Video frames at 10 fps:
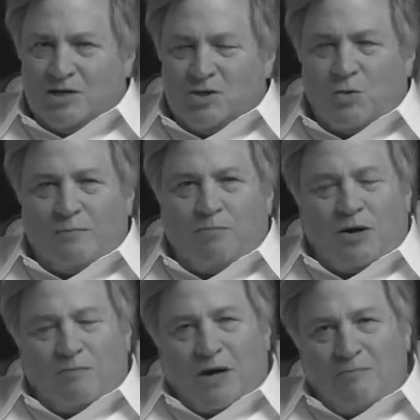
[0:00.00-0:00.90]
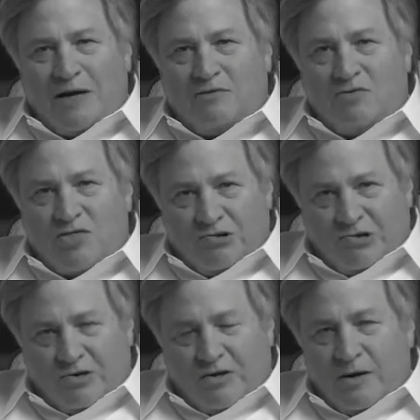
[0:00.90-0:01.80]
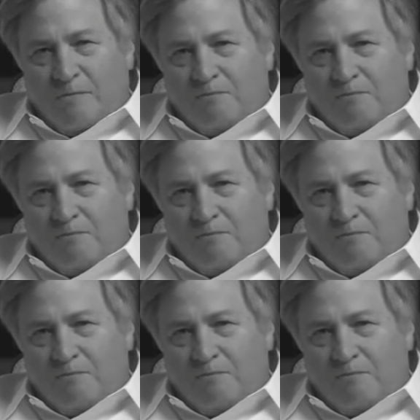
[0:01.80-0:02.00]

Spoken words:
So I'd put him coming in third.